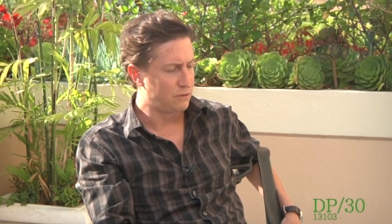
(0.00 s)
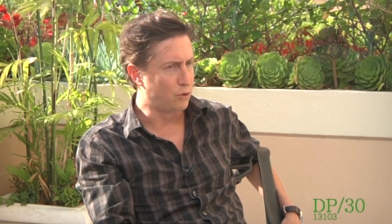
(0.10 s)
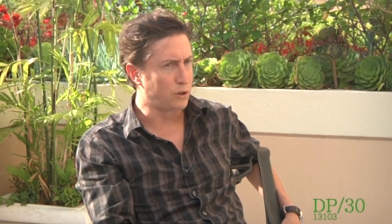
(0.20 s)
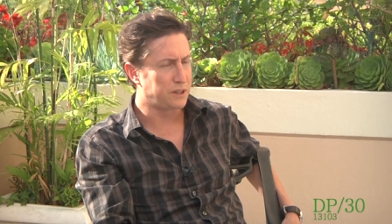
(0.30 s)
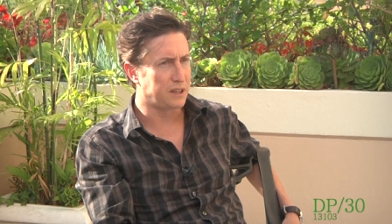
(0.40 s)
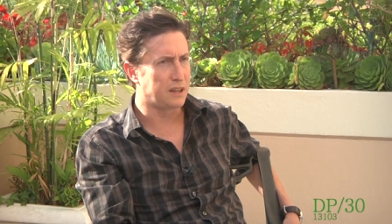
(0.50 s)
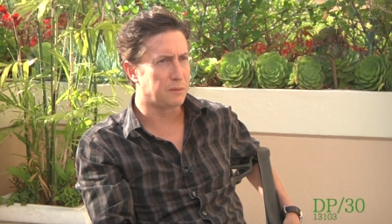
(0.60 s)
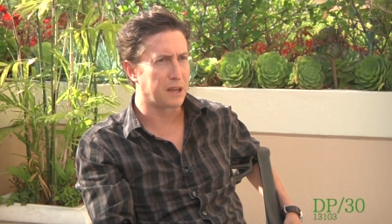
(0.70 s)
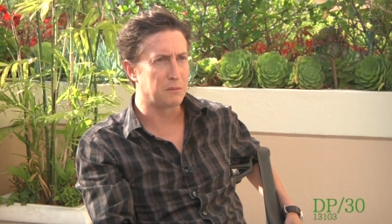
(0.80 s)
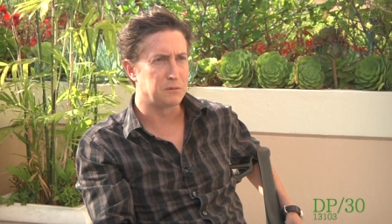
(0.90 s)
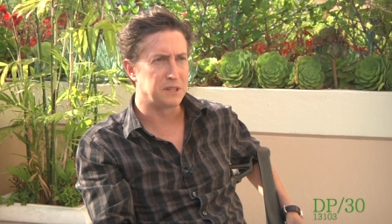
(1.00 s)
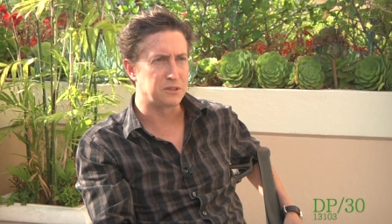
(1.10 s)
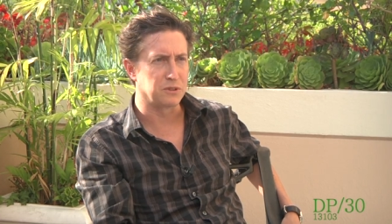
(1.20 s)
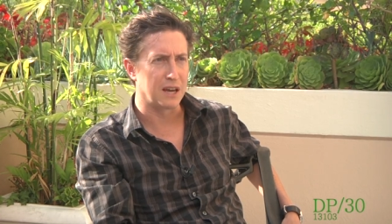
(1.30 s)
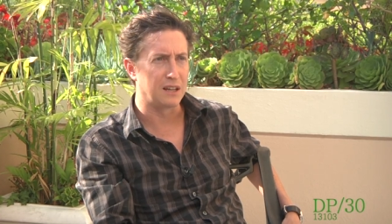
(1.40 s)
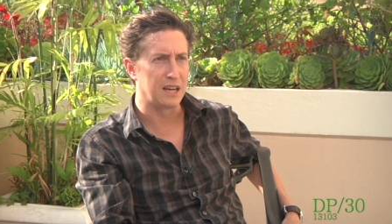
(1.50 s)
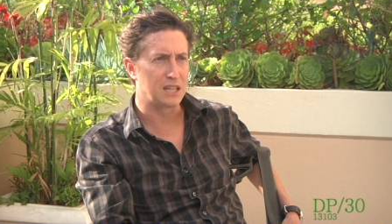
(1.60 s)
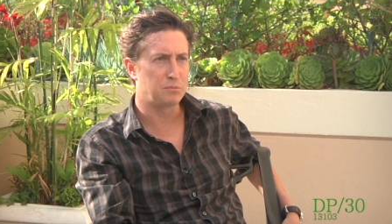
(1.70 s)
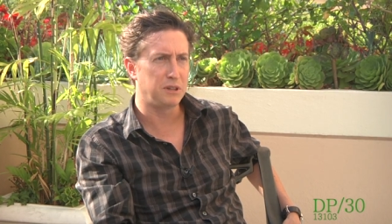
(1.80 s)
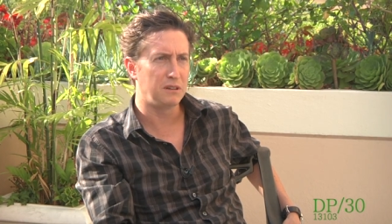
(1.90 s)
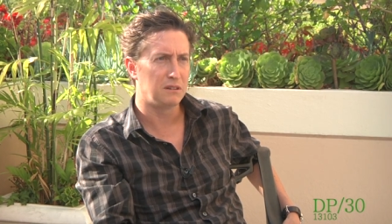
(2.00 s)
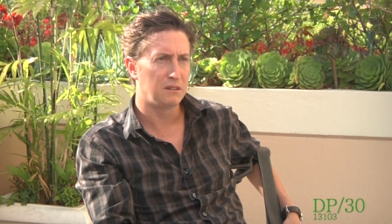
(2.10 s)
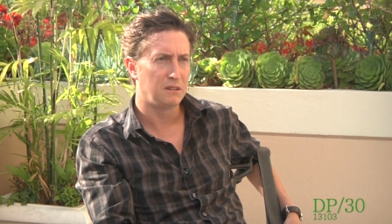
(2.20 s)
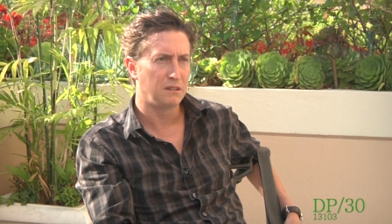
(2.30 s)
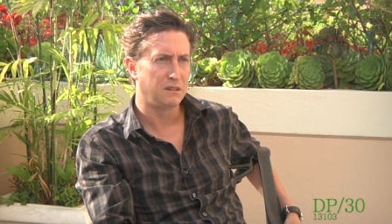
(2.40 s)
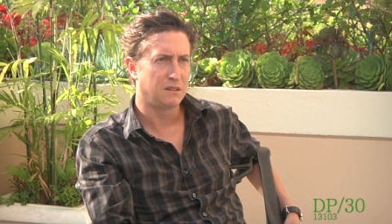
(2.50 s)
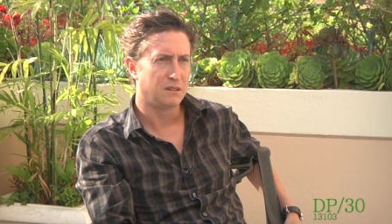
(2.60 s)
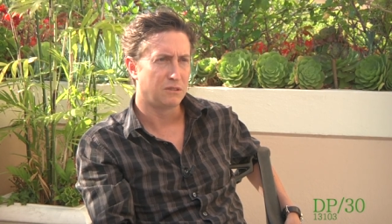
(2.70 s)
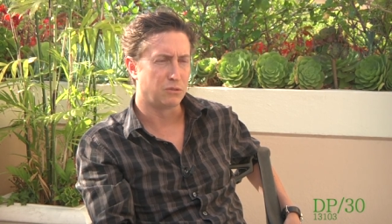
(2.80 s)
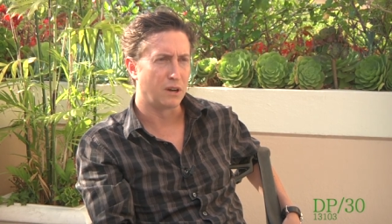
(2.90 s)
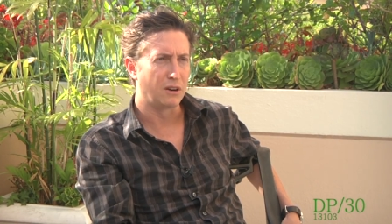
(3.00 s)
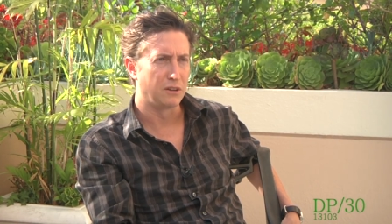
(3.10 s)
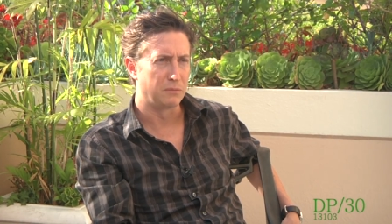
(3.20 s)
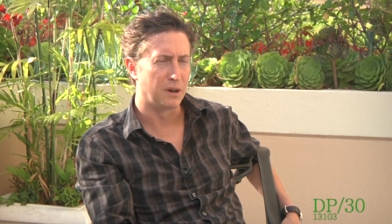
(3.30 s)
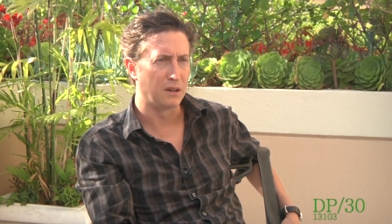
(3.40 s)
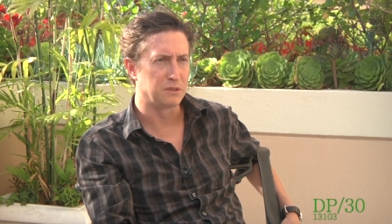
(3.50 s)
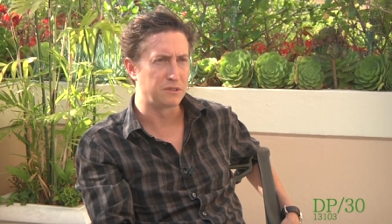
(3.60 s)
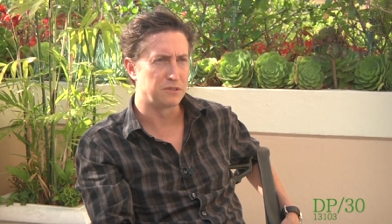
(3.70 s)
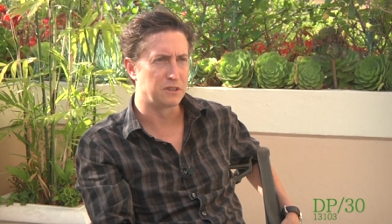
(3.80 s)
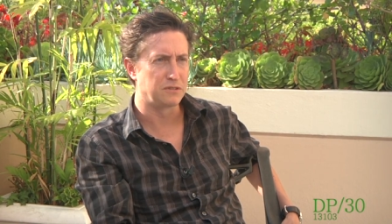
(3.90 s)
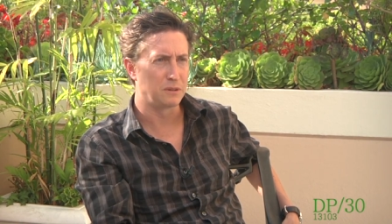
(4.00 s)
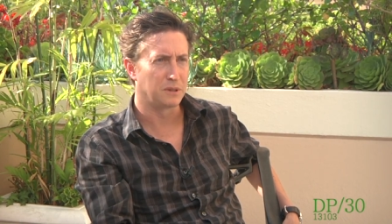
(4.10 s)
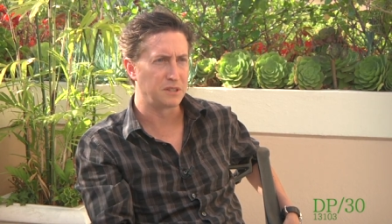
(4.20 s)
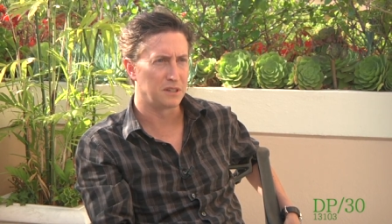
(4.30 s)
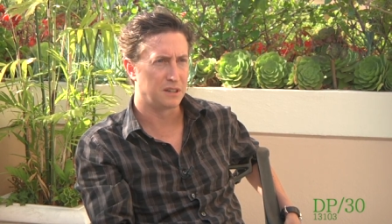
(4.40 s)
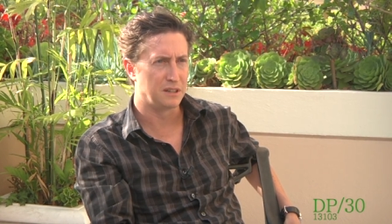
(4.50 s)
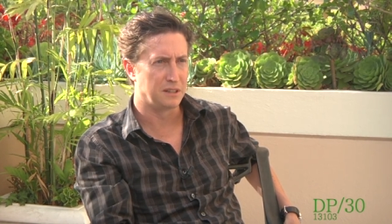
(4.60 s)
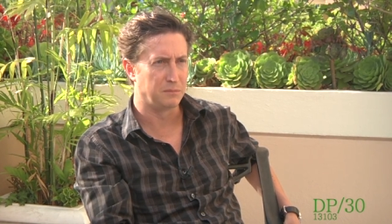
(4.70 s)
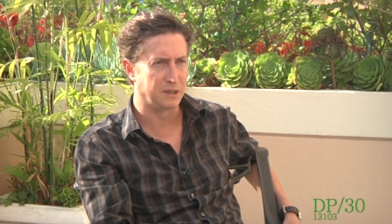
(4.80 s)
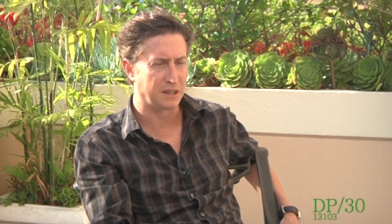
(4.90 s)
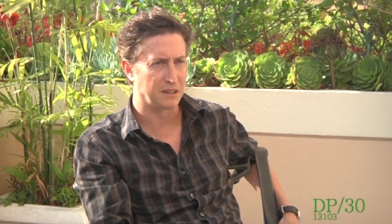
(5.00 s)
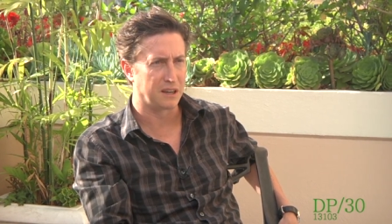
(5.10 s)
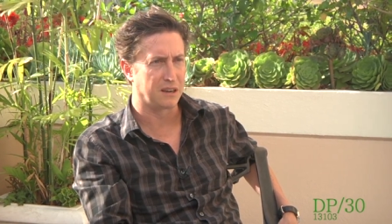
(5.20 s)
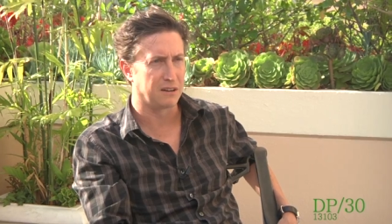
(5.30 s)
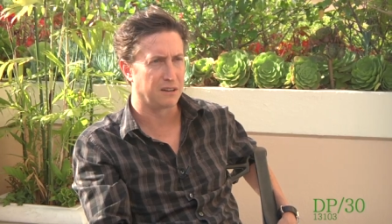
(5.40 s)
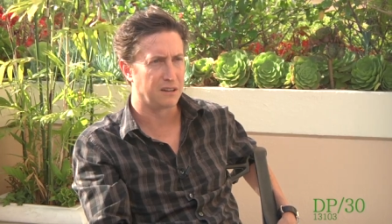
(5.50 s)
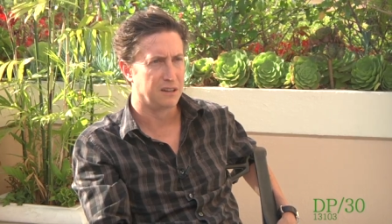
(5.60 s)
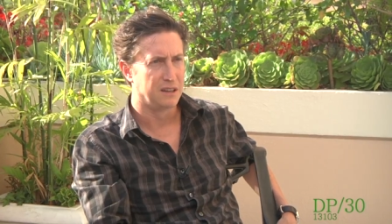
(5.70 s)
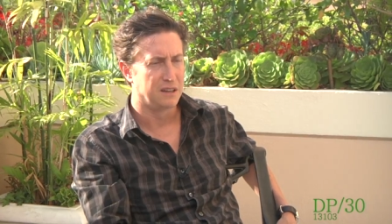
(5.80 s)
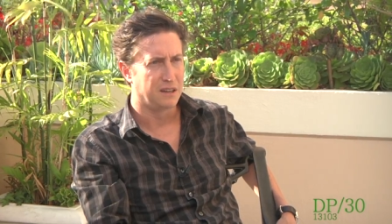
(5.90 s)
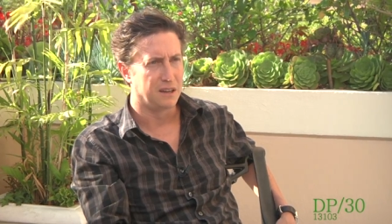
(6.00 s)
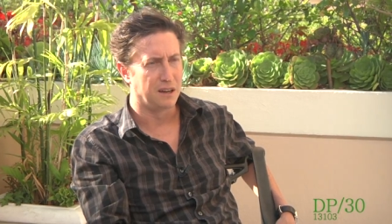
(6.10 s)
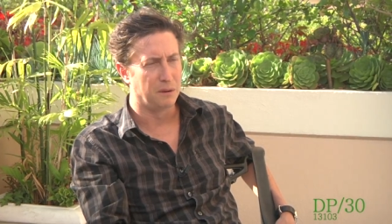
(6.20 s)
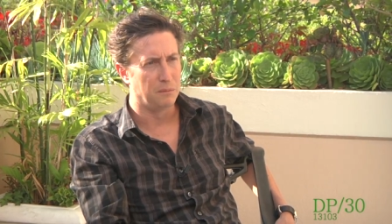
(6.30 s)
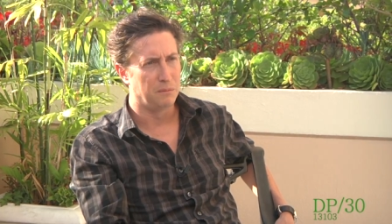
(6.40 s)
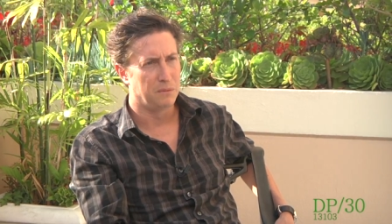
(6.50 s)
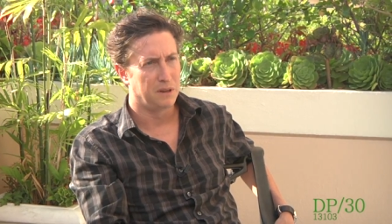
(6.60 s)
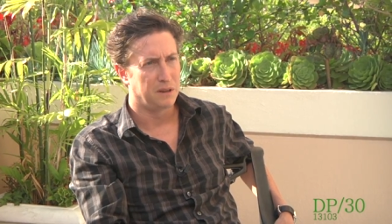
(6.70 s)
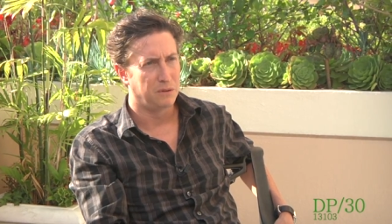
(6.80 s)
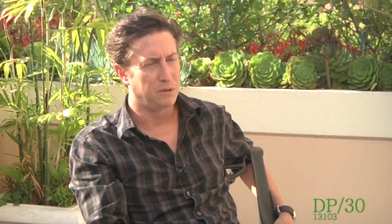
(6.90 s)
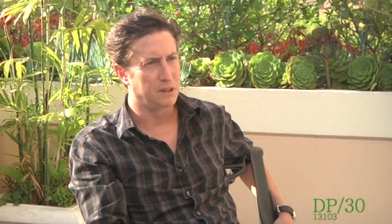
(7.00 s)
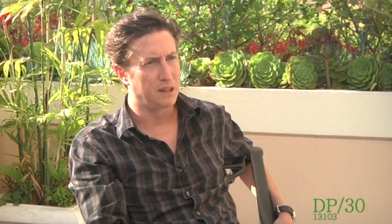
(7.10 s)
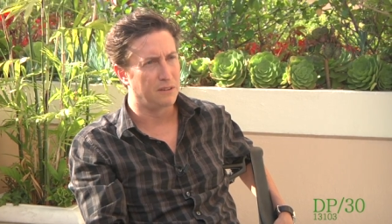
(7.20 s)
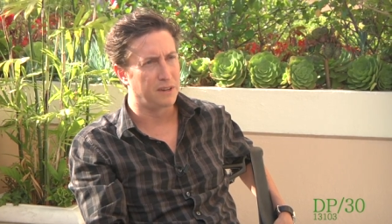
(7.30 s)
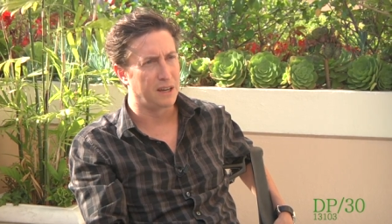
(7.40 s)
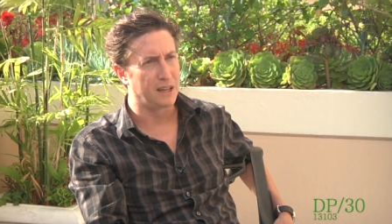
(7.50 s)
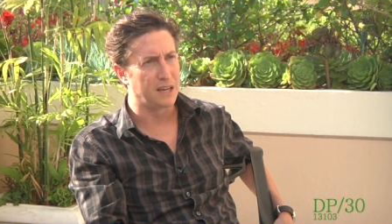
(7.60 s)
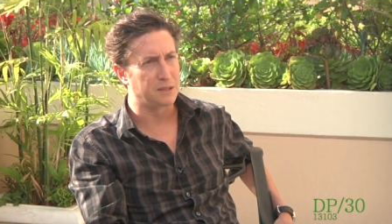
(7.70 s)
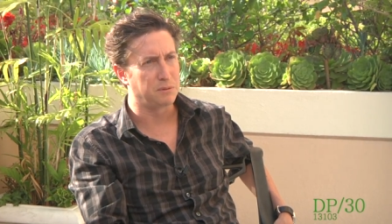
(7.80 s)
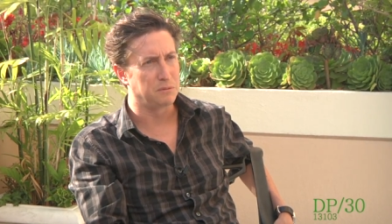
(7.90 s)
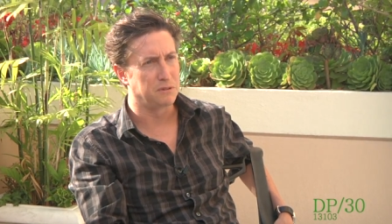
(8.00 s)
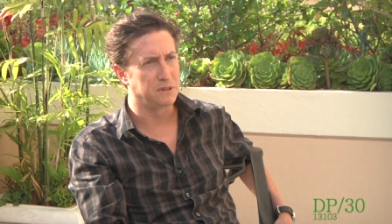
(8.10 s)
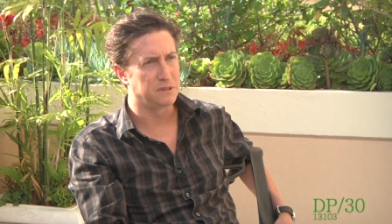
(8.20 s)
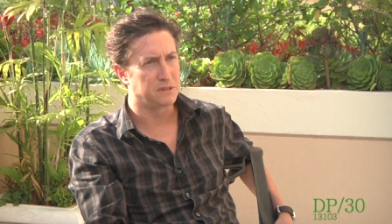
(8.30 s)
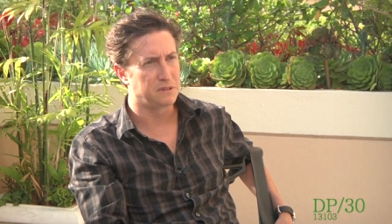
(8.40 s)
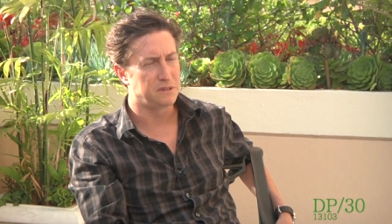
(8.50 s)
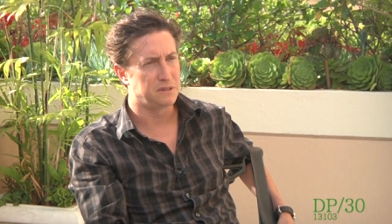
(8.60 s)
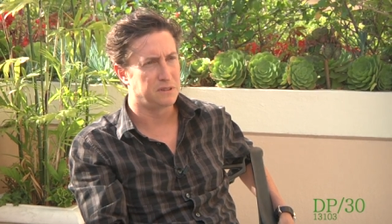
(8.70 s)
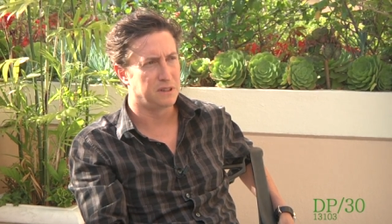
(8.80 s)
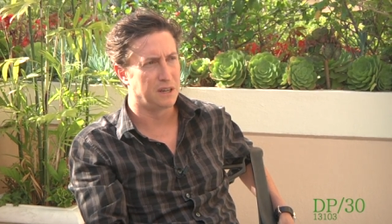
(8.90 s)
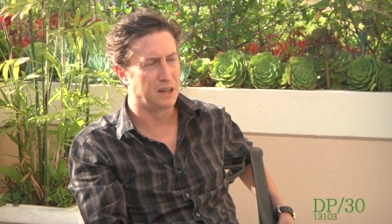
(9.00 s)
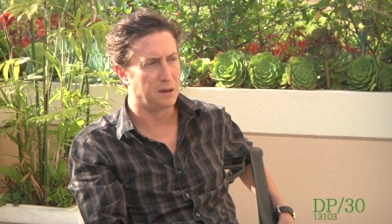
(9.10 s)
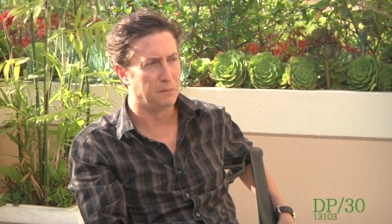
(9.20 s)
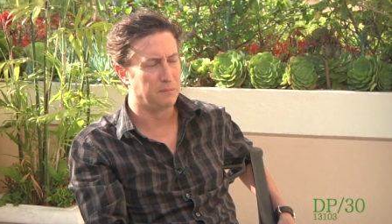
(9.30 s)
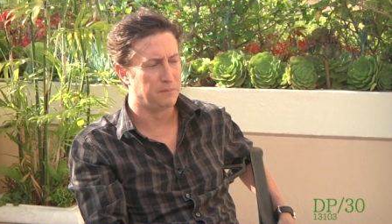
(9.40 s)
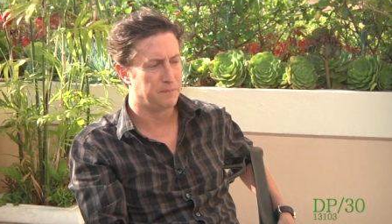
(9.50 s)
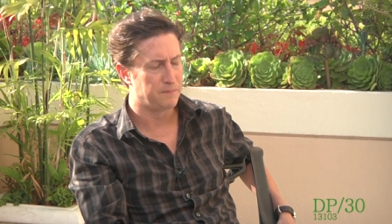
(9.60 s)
fourteen, I became obsessed with Hal Ashby. Mm-hmm. Through Harold and Maude was the first film I saw, and then being mm-hmm. there, and um, really loved Hal Ashby movies. Um,